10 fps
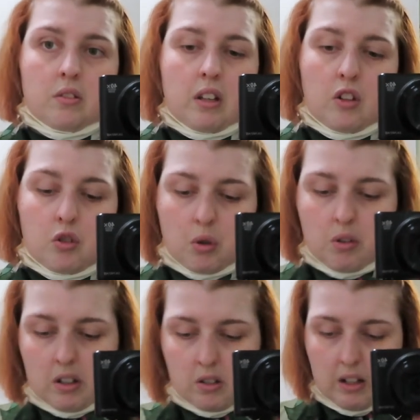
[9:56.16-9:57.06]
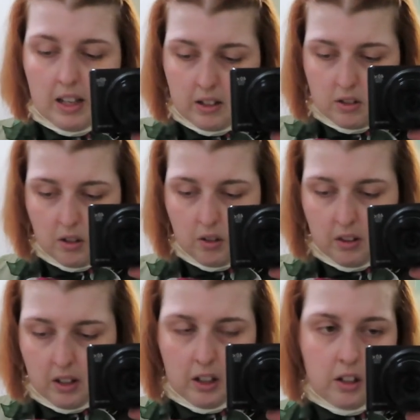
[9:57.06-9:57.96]
endure it. So leggings are the only
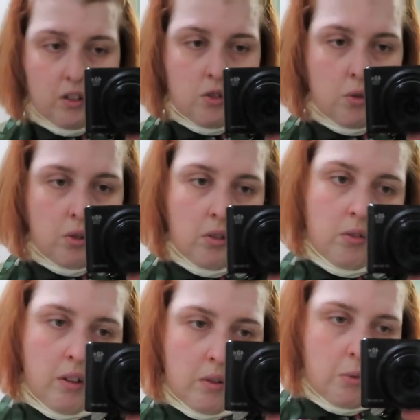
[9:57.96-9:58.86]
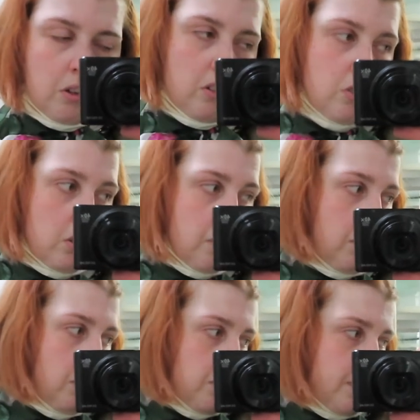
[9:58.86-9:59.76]
thing I can endure. I was wearing jogging
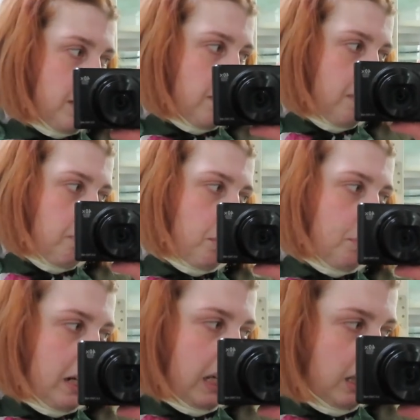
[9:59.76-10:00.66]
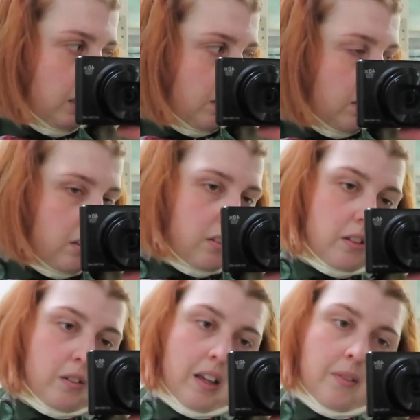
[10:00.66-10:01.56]
bottoms, but they're a bit bubbly. So
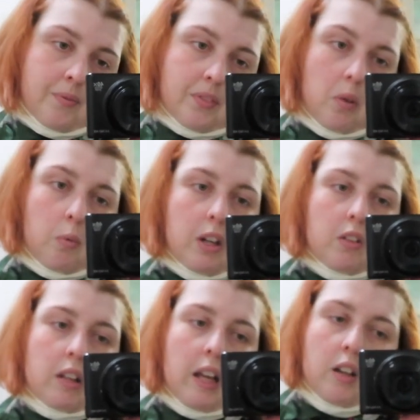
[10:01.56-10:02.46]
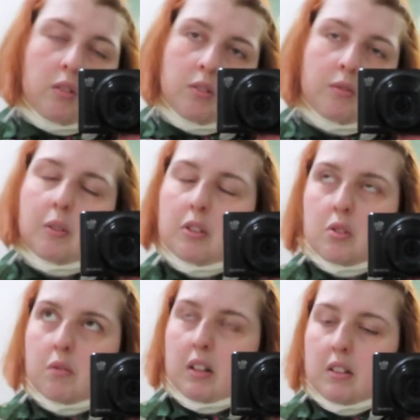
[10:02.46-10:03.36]
yeah, we are now, I'm going to
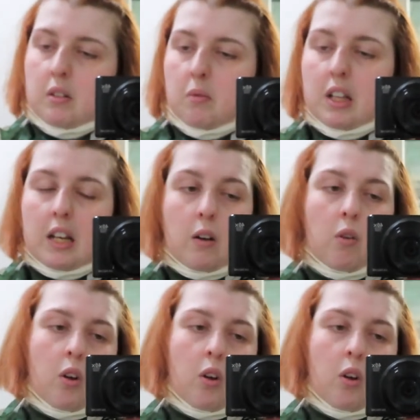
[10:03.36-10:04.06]
stop ranting. We are now